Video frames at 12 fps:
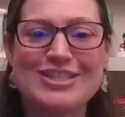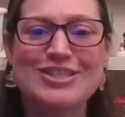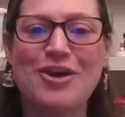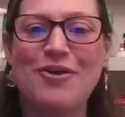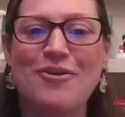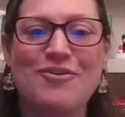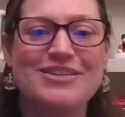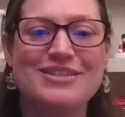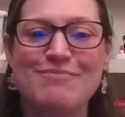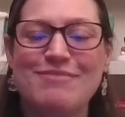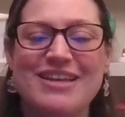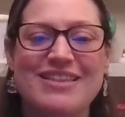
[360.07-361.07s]
so
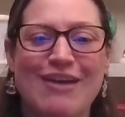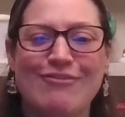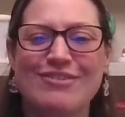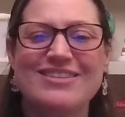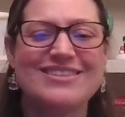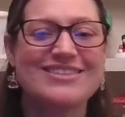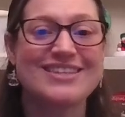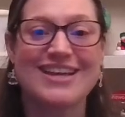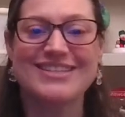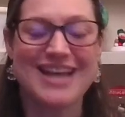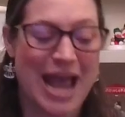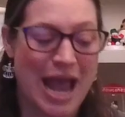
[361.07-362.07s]
to me that was
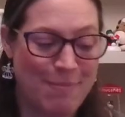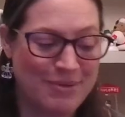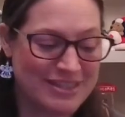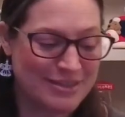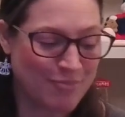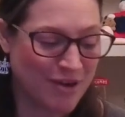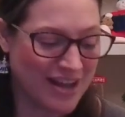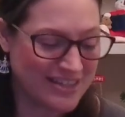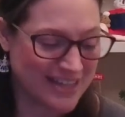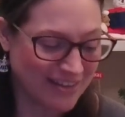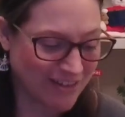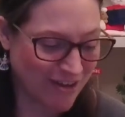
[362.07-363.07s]
such a happy surprise.
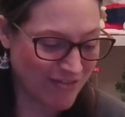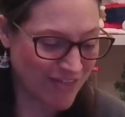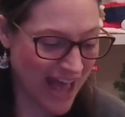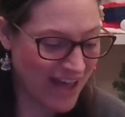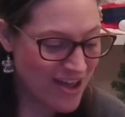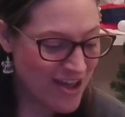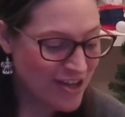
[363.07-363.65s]
I love that.